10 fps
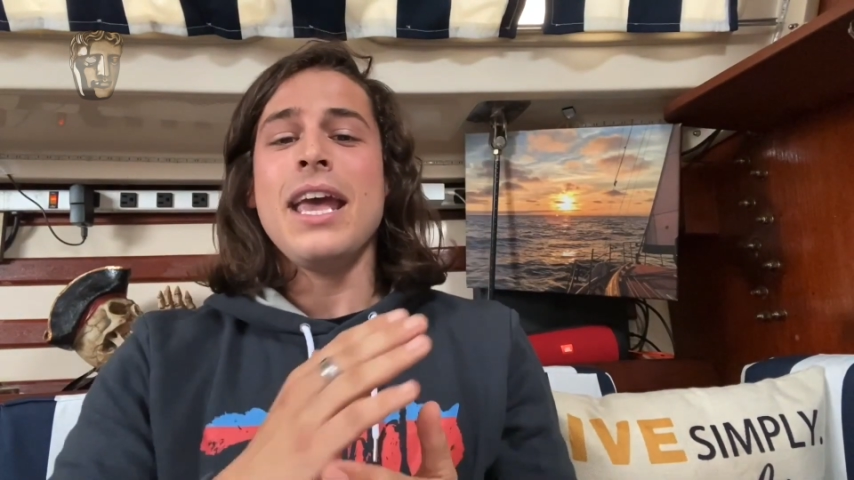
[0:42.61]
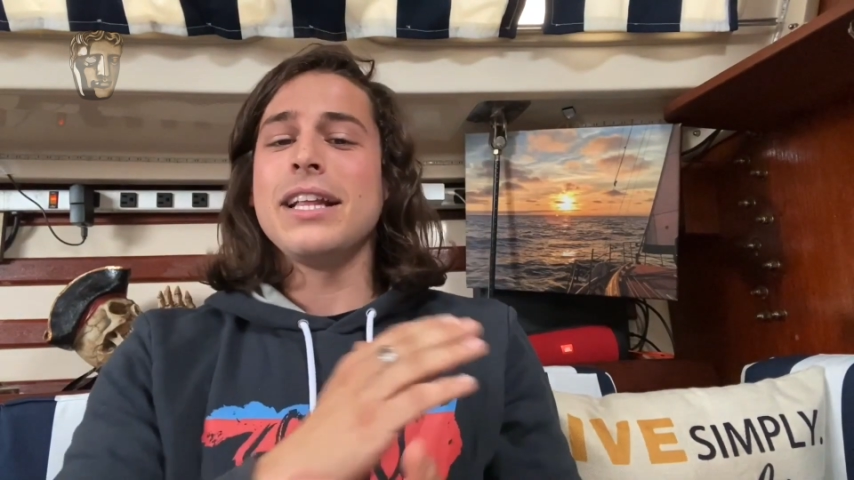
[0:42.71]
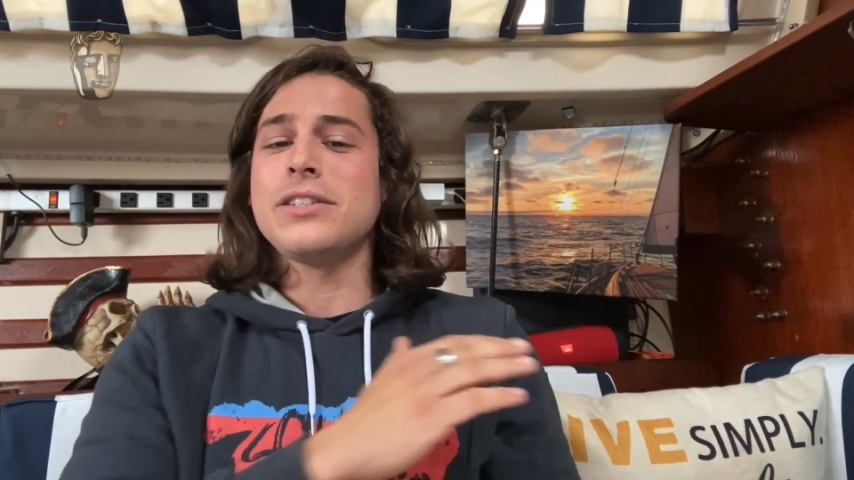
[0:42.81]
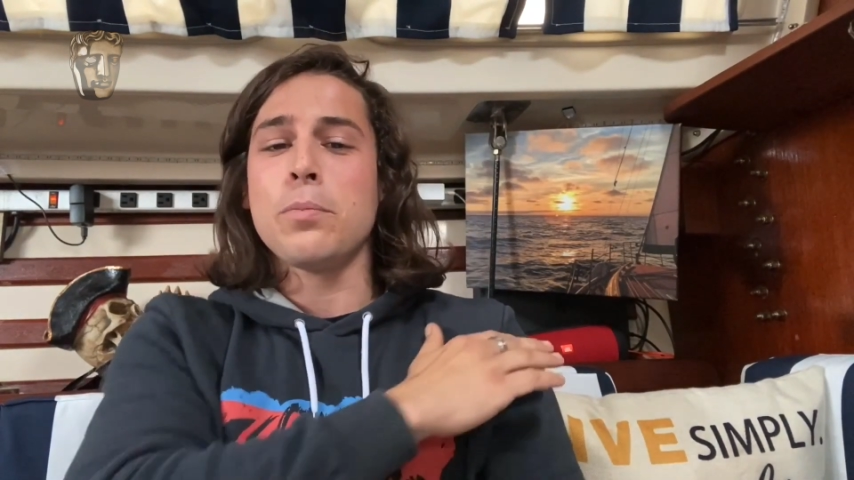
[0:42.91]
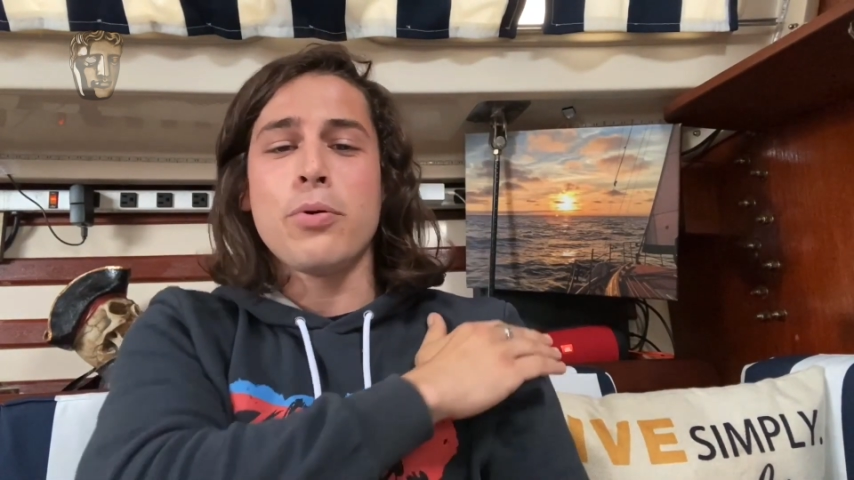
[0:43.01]

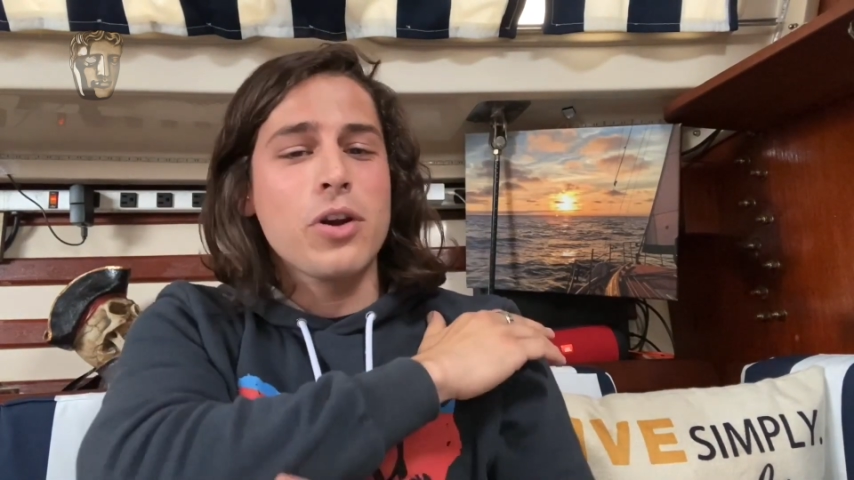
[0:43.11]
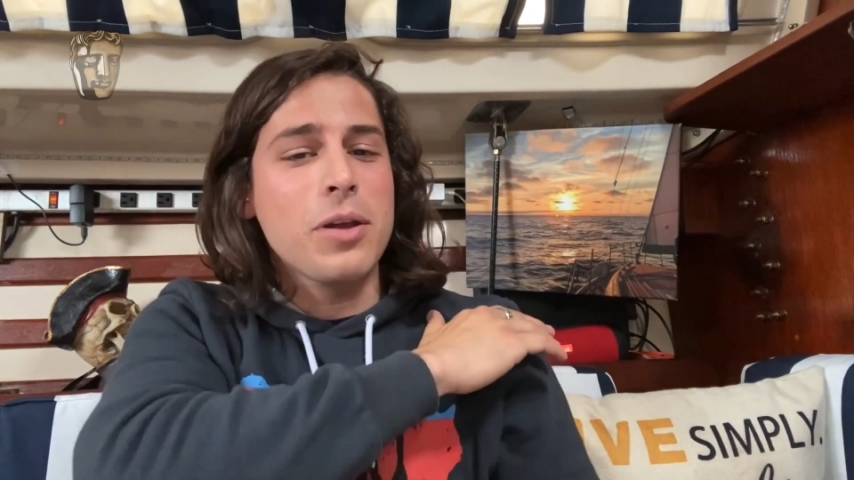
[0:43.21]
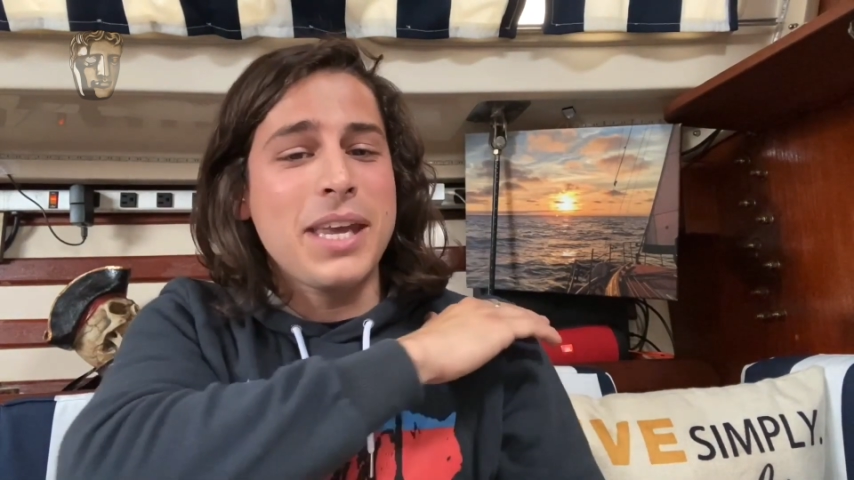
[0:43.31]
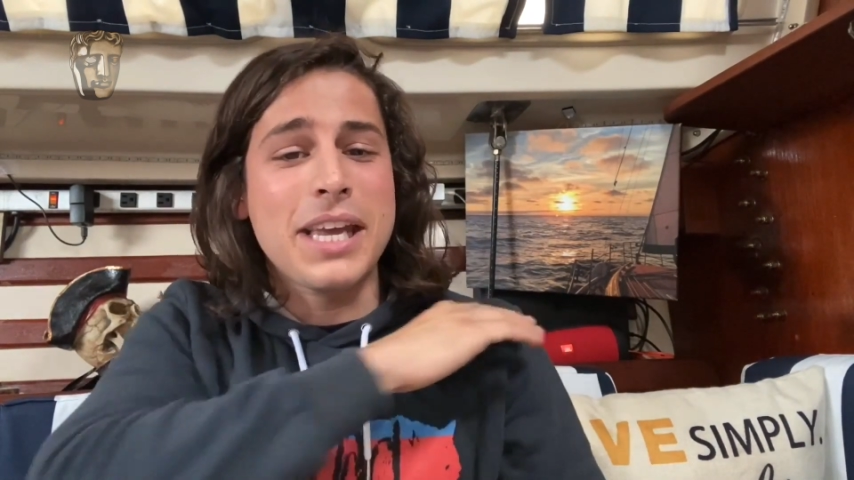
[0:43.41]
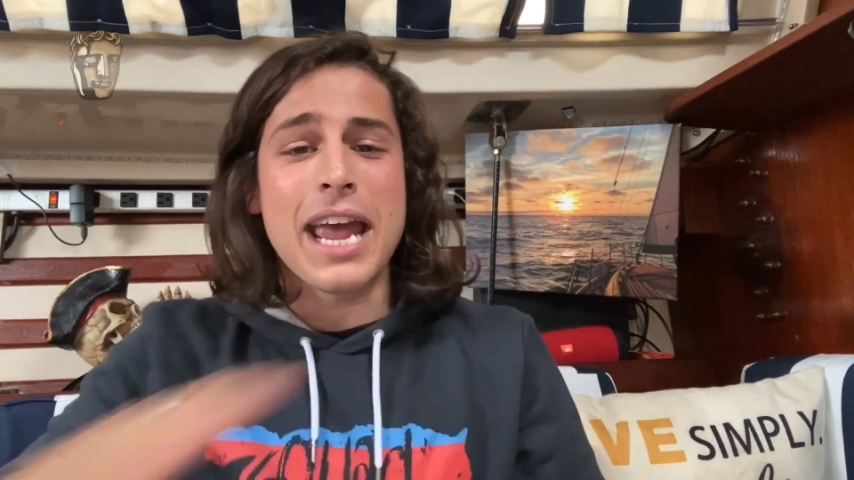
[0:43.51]
and
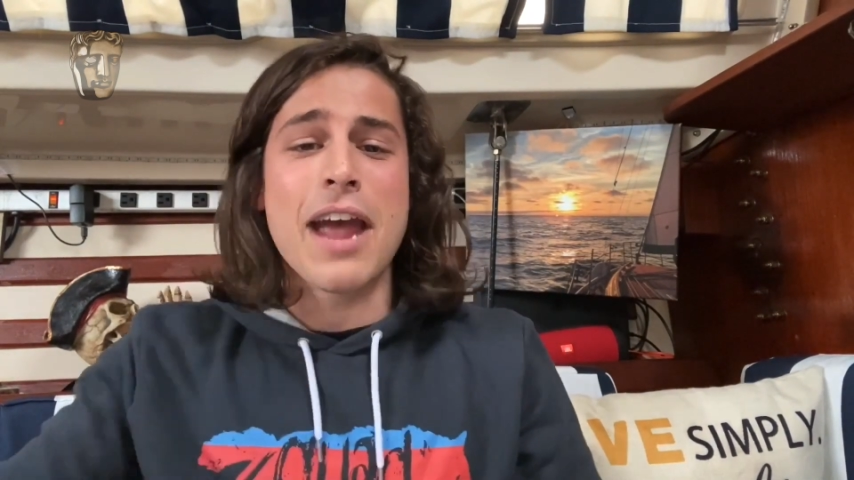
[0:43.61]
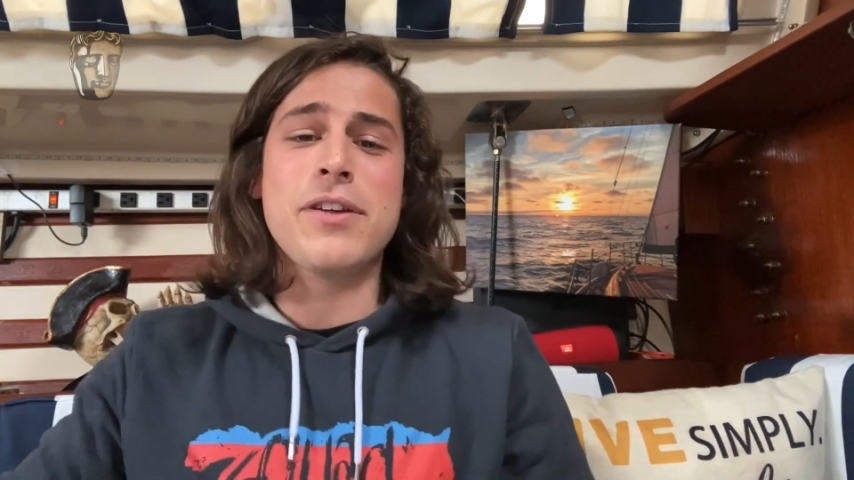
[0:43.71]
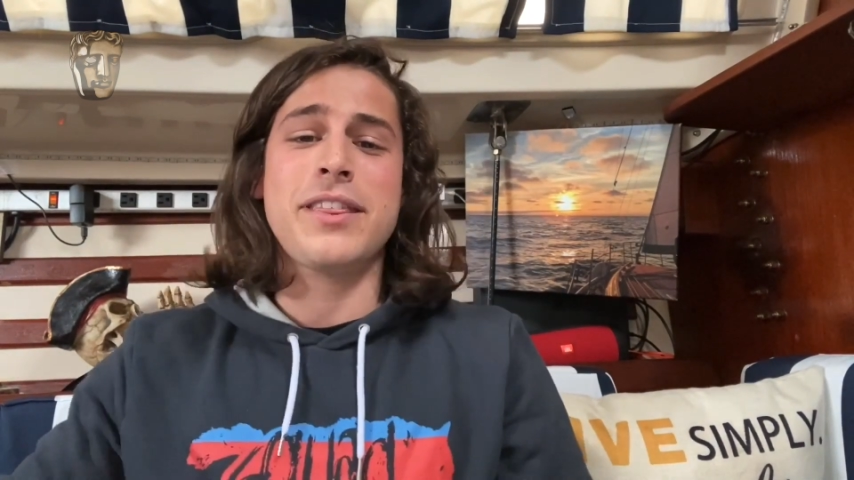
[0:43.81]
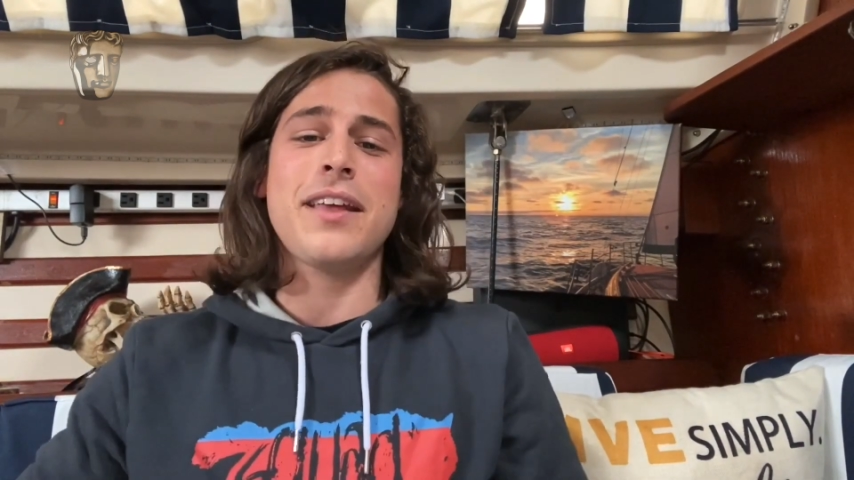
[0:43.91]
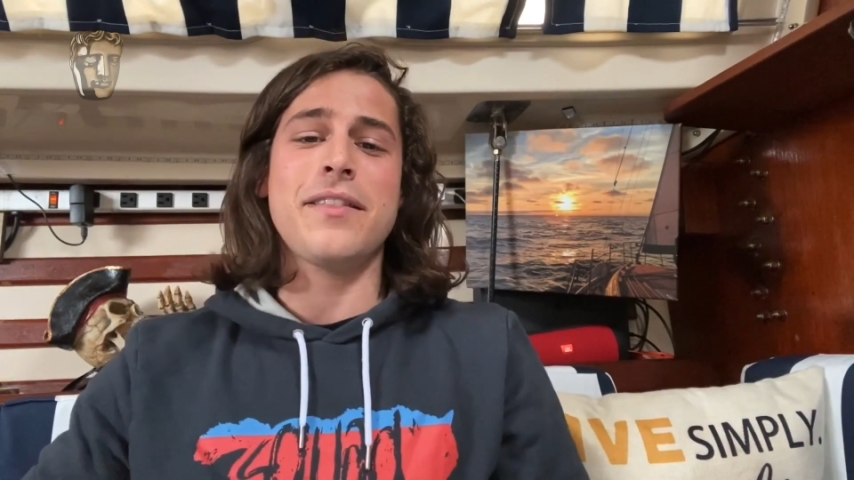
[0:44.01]
supporting me in
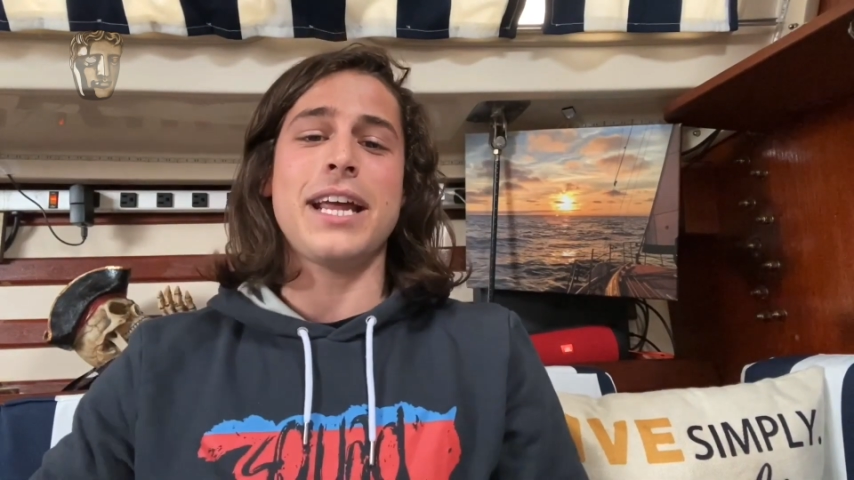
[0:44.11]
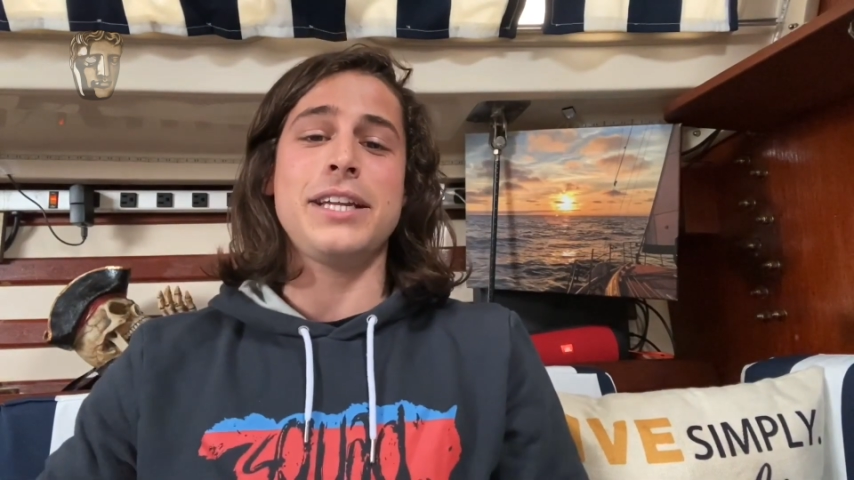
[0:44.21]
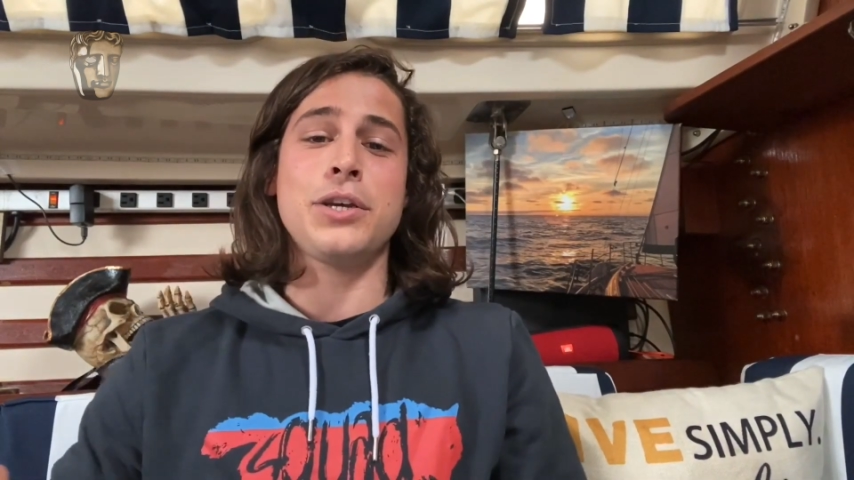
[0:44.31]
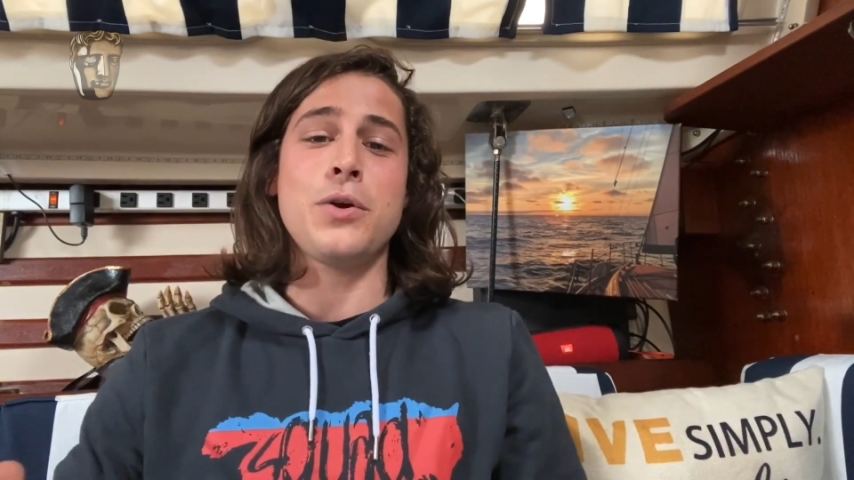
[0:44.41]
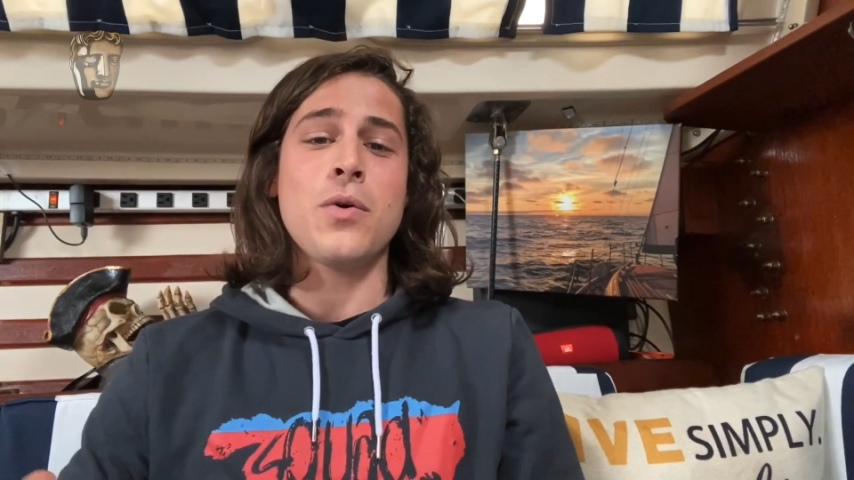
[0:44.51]
everything that I
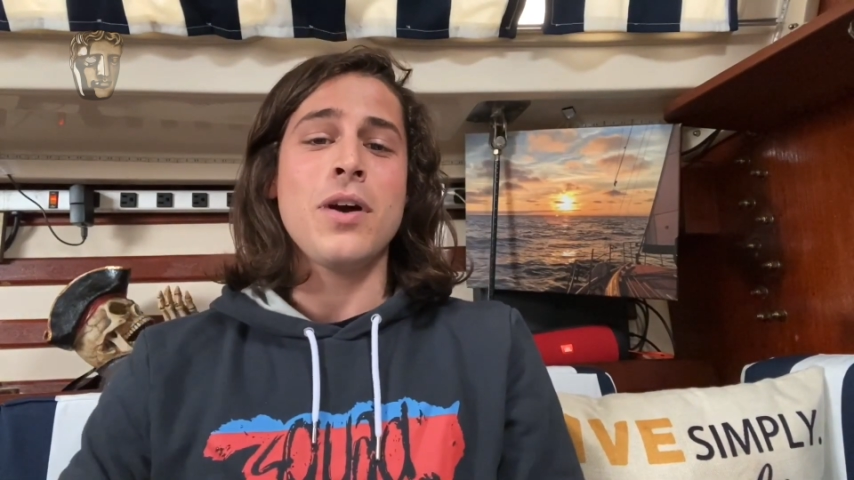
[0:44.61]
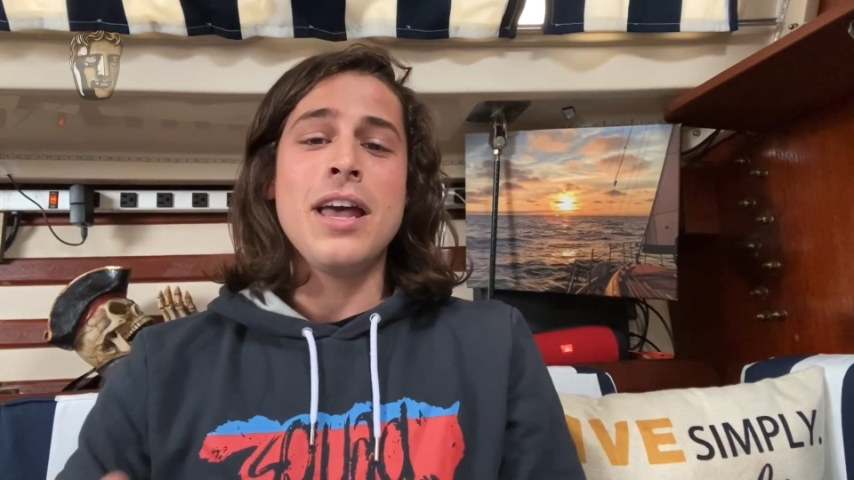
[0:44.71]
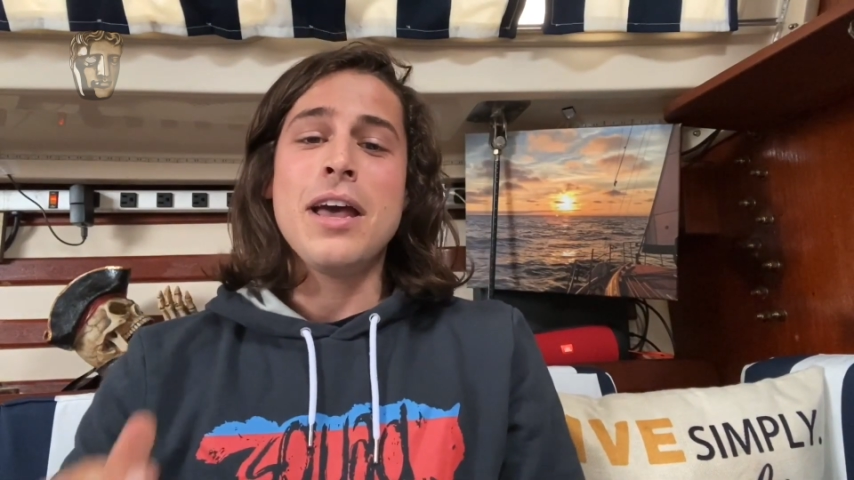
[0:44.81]
do.